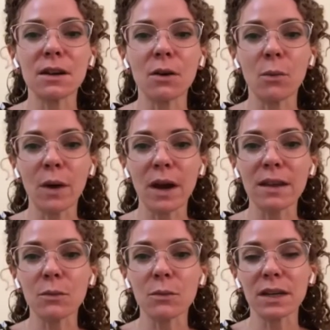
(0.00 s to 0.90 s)
a way
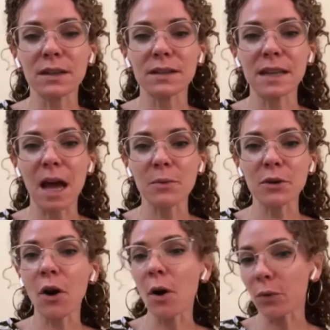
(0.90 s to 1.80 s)
that we can adapt
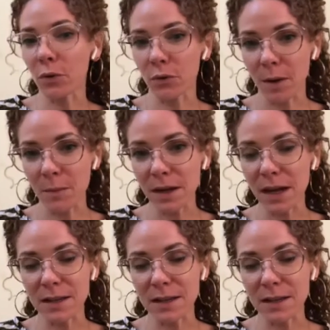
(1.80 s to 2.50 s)
all programming,